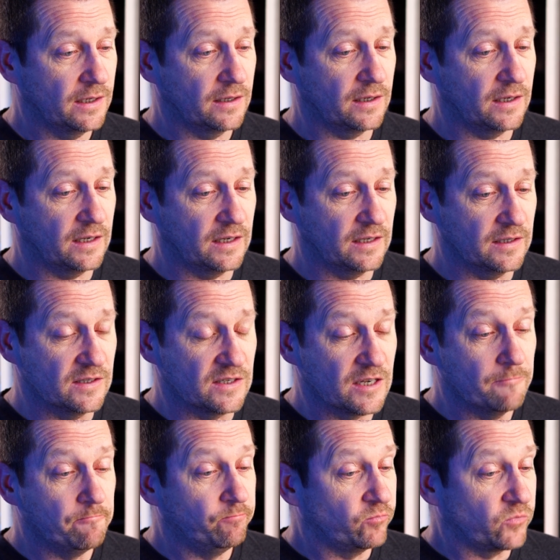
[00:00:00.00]
And
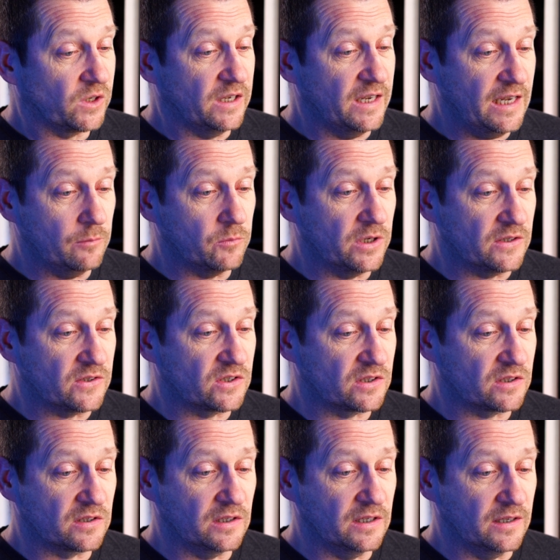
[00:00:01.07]
yeah,
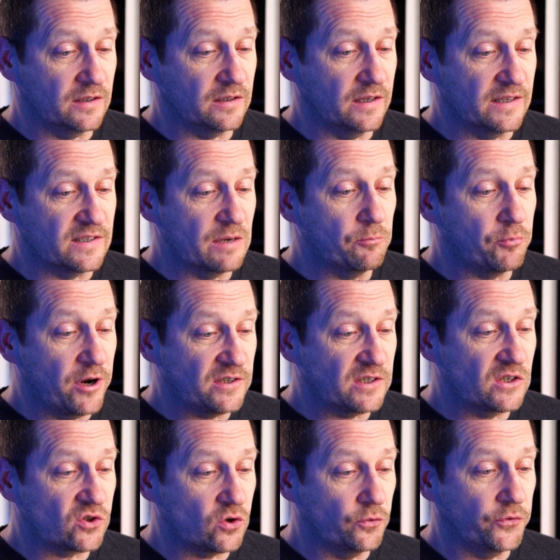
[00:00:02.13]
it's
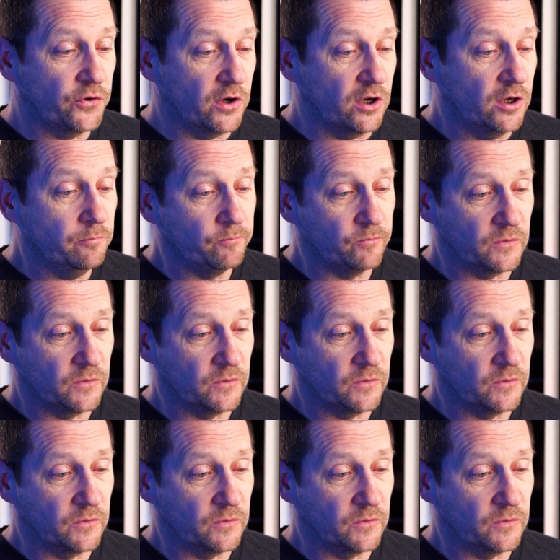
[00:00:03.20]
impressing so far.